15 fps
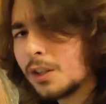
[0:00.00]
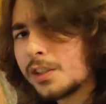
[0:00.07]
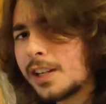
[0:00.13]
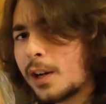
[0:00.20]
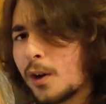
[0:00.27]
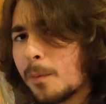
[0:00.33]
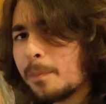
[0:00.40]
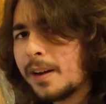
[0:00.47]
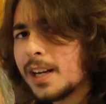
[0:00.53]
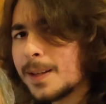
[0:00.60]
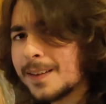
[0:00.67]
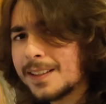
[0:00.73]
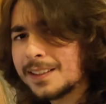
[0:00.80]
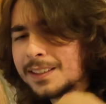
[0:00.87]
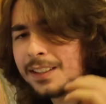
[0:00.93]
does
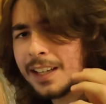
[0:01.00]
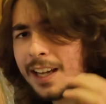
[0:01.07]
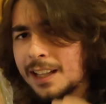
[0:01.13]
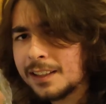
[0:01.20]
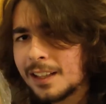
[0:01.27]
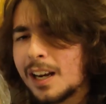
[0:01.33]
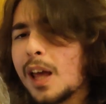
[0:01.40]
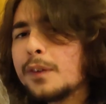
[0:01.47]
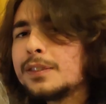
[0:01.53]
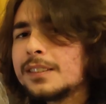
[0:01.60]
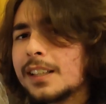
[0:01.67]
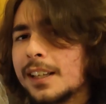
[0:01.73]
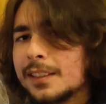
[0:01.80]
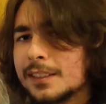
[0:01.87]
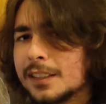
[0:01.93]
accompaniment and the
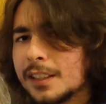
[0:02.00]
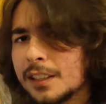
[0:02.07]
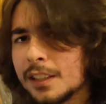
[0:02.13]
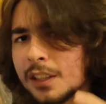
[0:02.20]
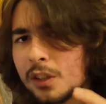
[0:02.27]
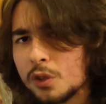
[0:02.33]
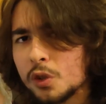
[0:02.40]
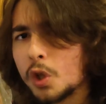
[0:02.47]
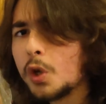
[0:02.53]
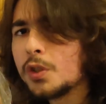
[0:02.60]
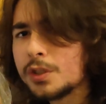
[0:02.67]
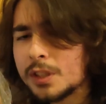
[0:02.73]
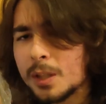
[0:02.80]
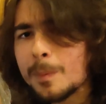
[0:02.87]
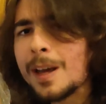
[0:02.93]
left hand
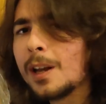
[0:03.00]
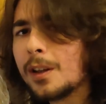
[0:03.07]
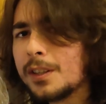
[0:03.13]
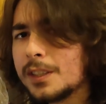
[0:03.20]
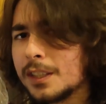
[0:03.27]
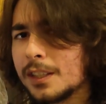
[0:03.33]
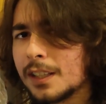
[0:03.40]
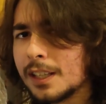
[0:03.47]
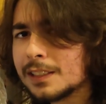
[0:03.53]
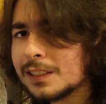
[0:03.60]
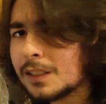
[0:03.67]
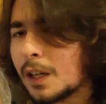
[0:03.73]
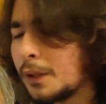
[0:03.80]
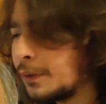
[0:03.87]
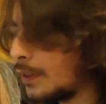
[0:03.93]
does the melody and
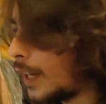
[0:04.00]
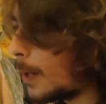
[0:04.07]
stuff.